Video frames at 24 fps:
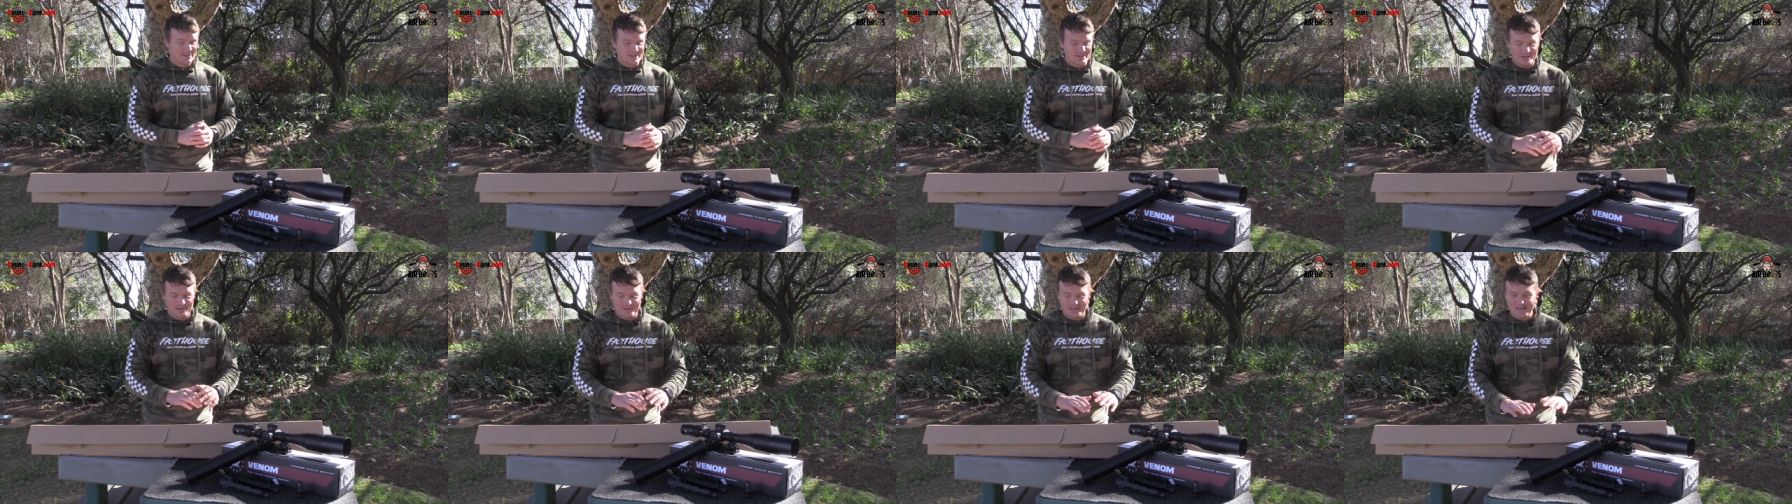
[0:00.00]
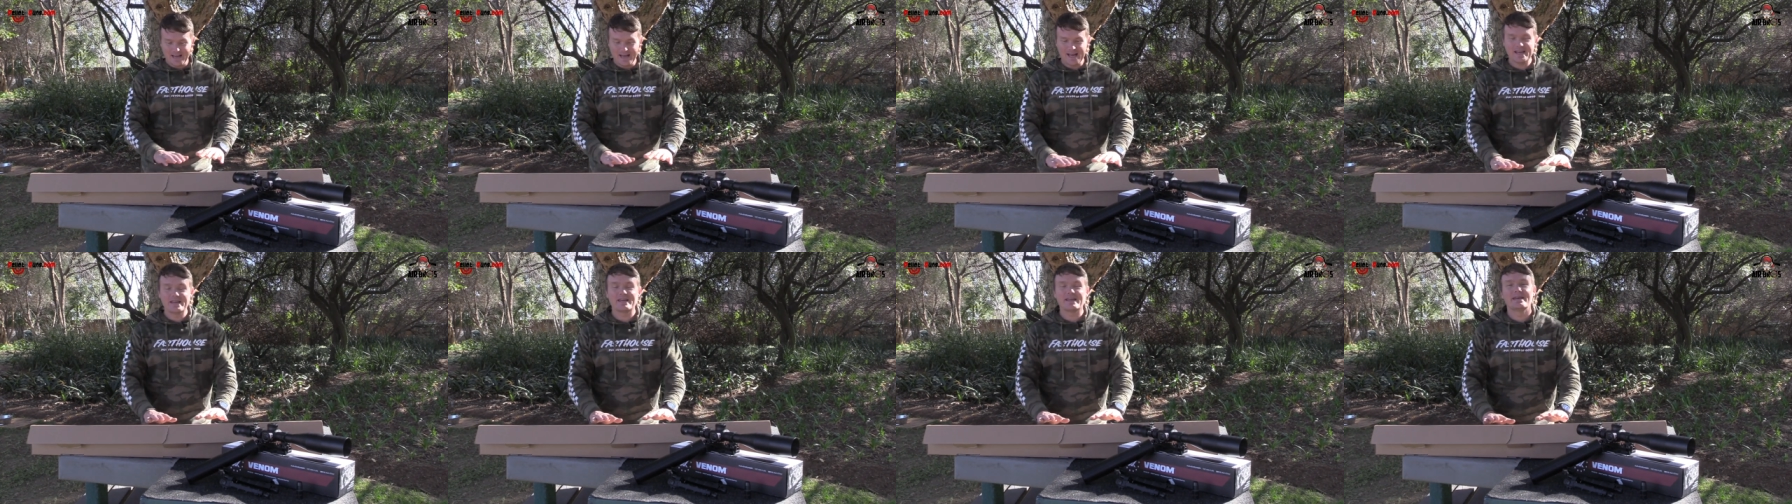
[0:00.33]

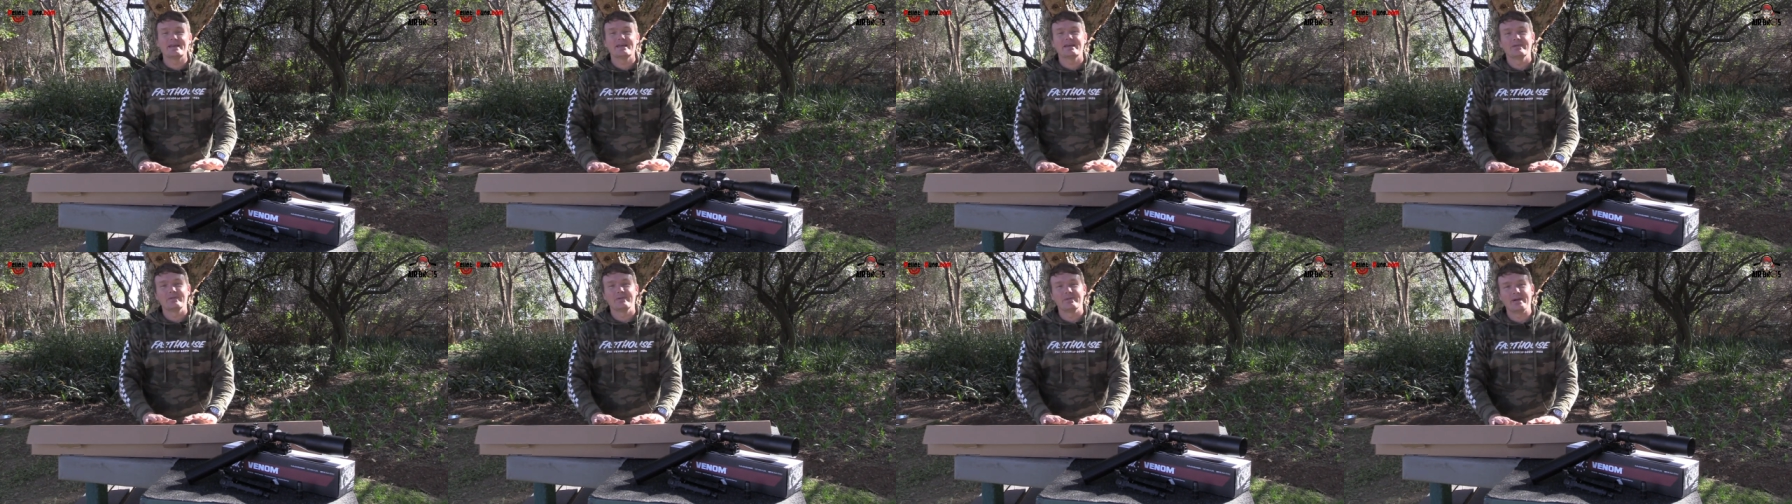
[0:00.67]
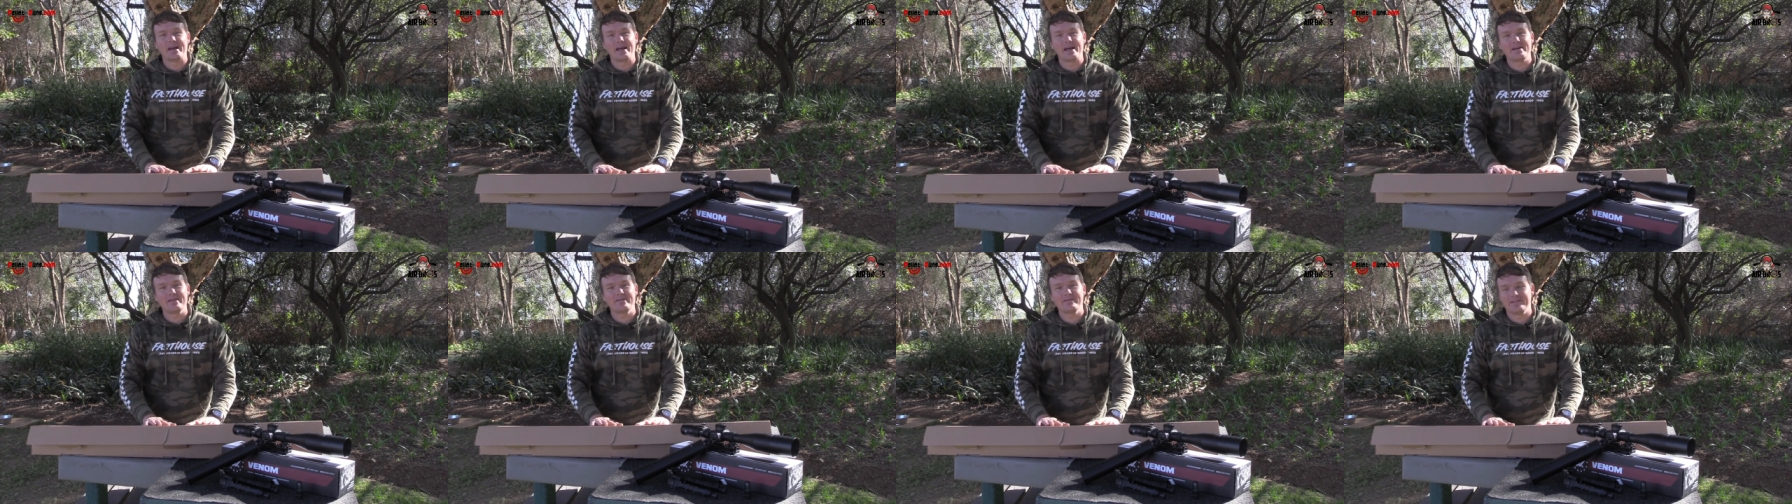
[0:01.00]
Today we
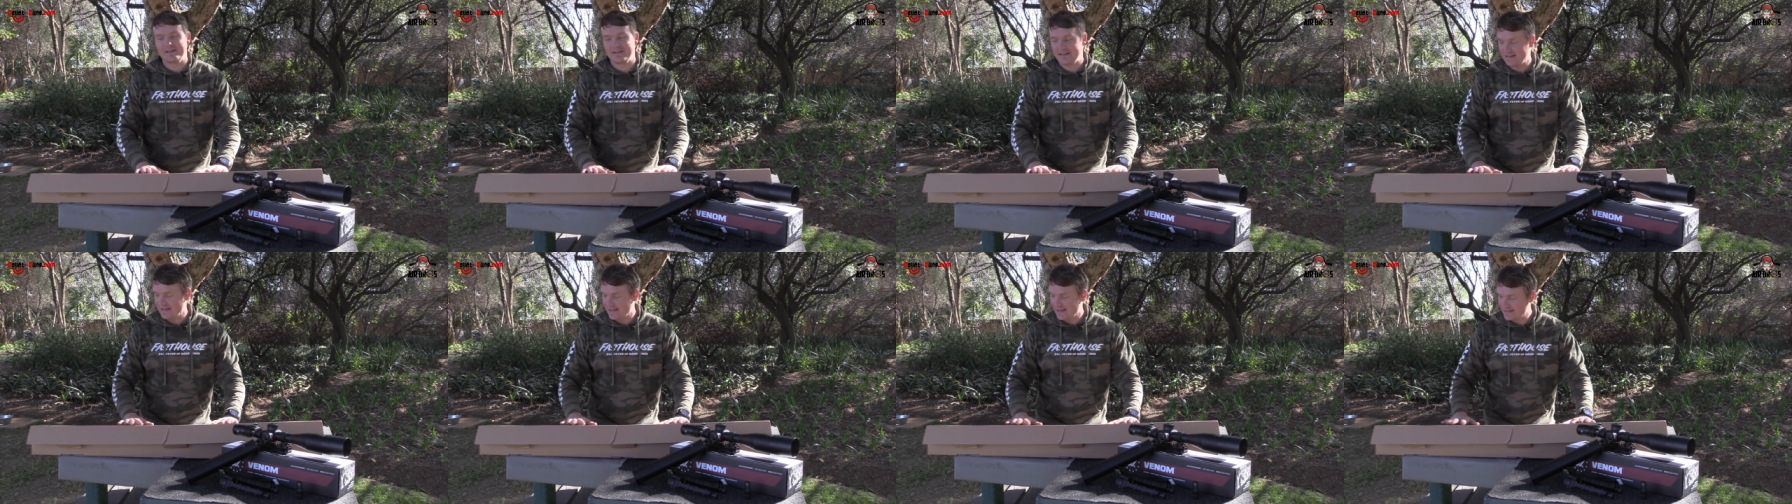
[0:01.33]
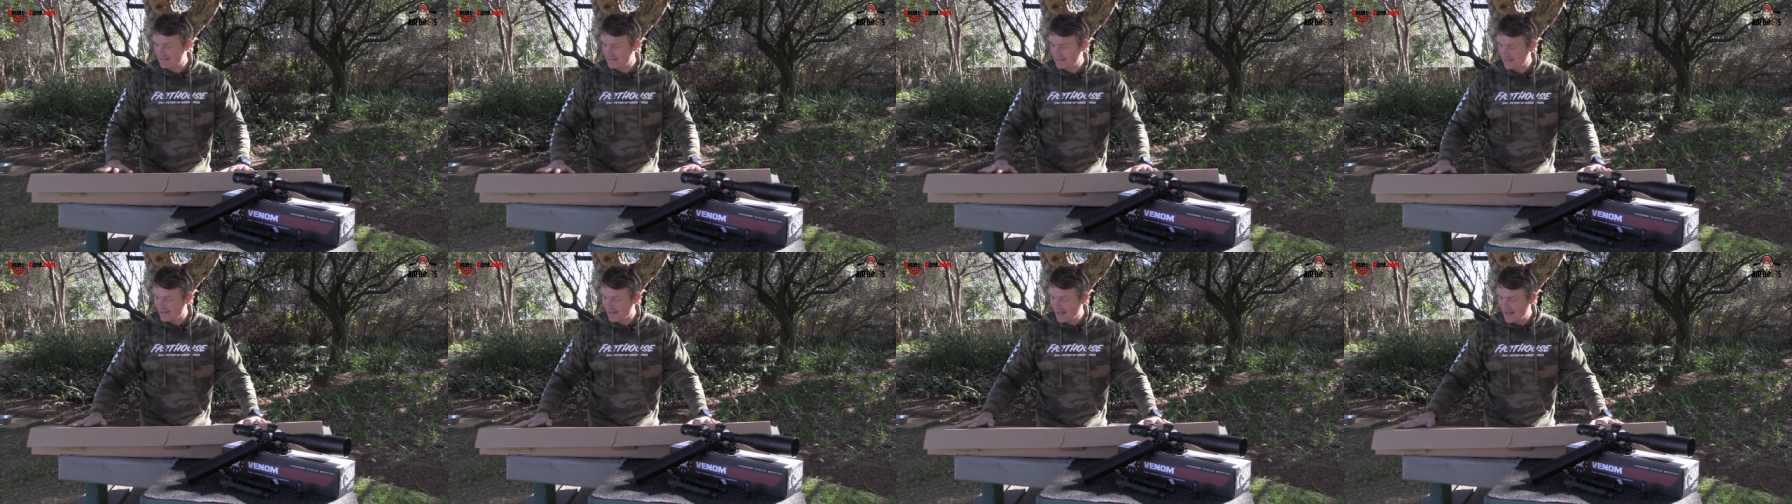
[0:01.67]
have
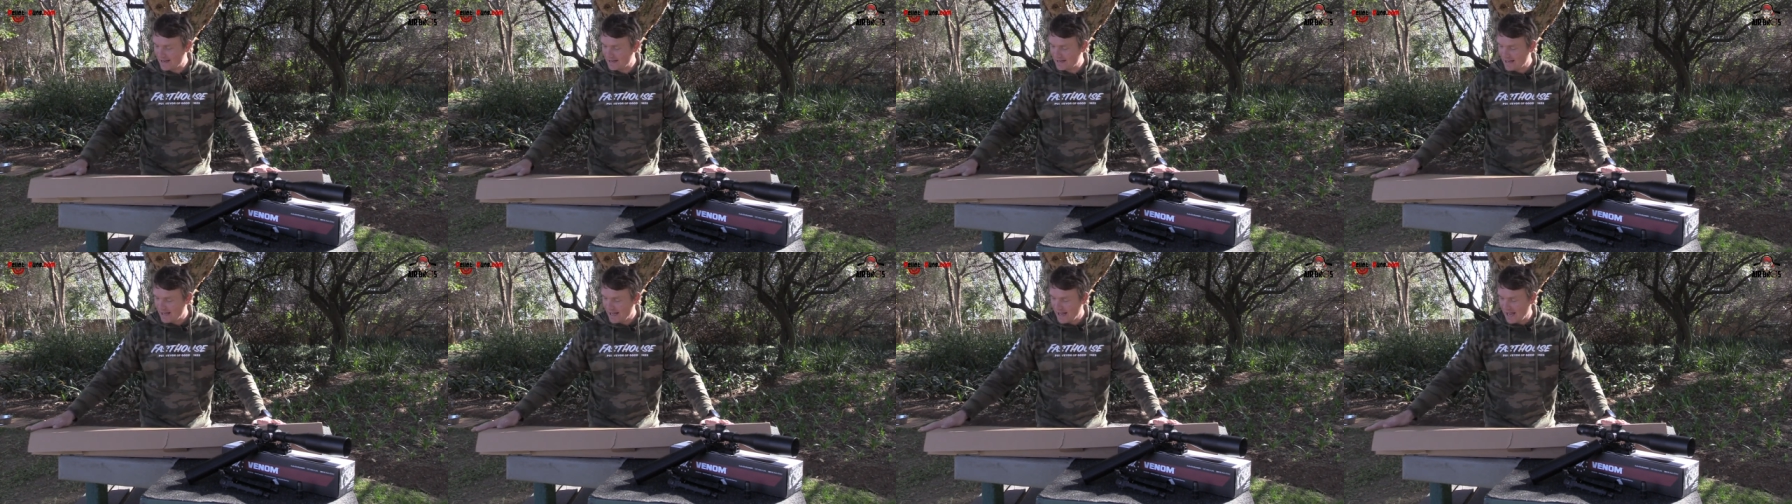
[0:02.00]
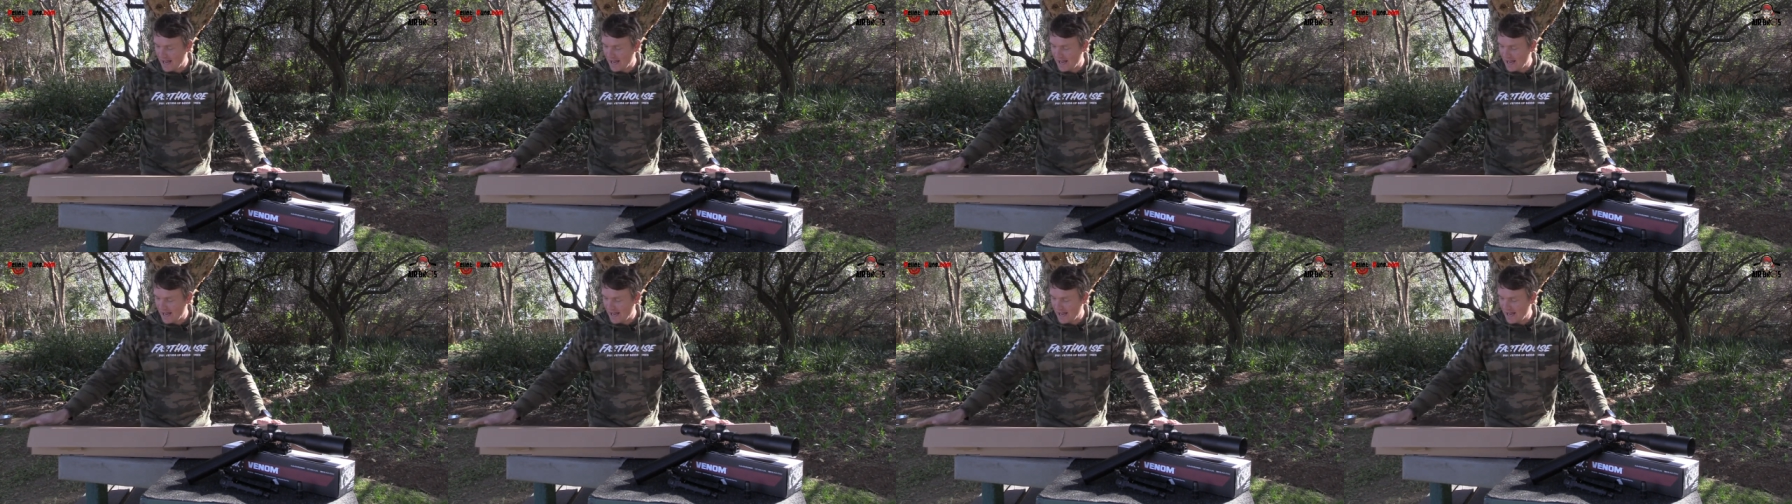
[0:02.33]
yet again